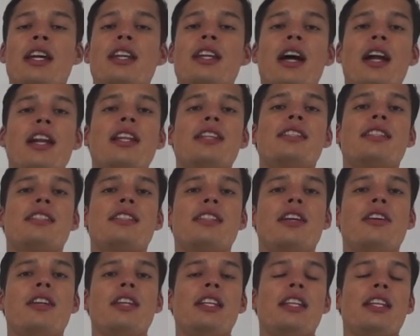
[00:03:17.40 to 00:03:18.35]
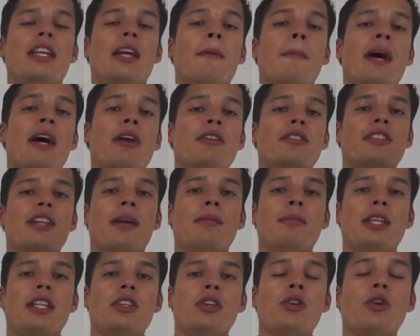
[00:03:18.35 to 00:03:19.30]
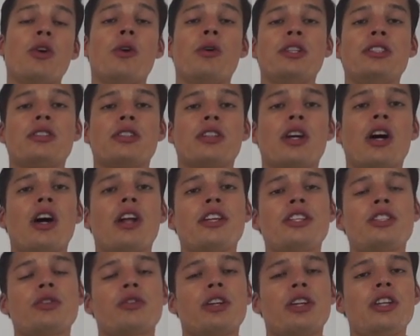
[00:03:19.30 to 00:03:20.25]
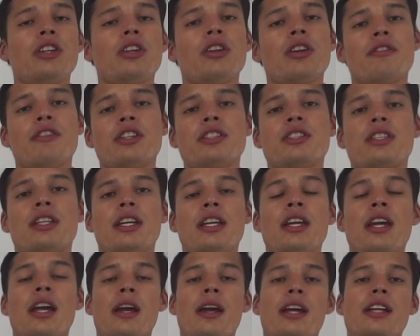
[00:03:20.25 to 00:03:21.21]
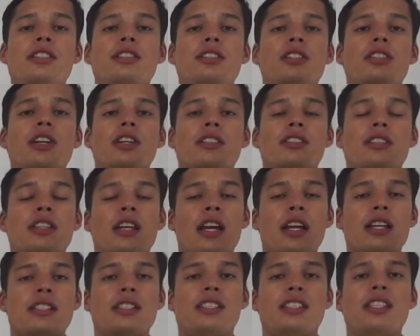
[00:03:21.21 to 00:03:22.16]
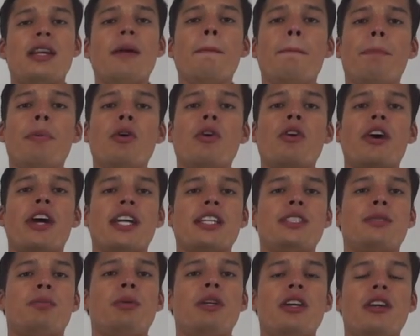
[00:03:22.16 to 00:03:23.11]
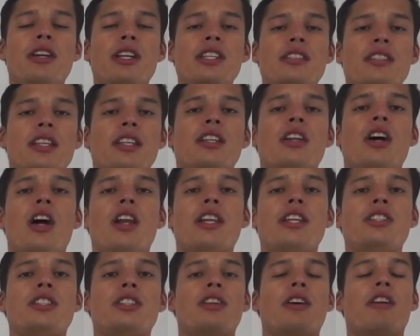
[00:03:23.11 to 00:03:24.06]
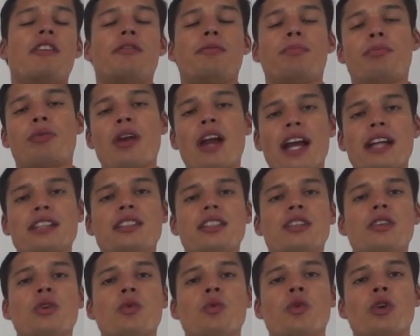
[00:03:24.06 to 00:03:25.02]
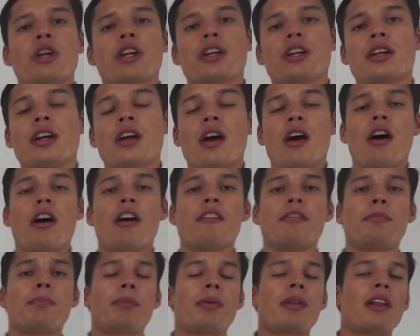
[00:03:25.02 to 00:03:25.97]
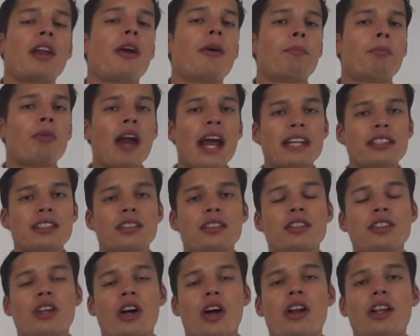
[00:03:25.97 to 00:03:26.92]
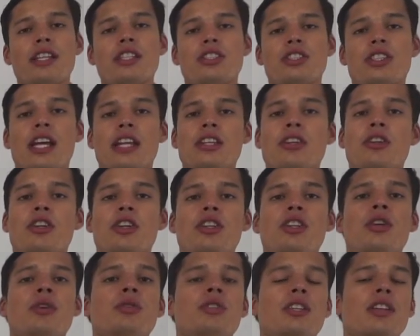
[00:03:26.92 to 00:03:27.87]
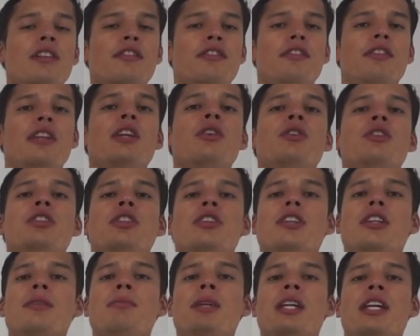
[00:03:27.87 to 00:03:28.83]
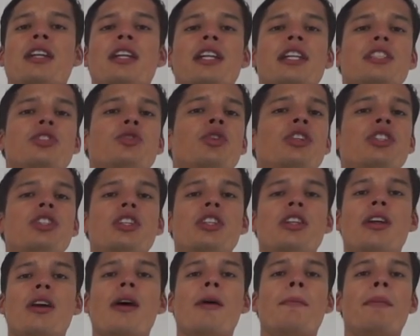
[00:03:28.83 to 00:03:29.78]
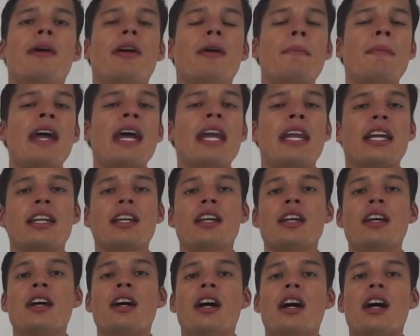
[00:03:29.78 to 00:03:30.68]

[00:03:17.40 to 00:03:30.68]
not necessarily the amount of time that you go into college or university. It's just simple experience and knowledge of practical work, of practical knowledge that you could use in a field. You can be an electrician, a paramedic,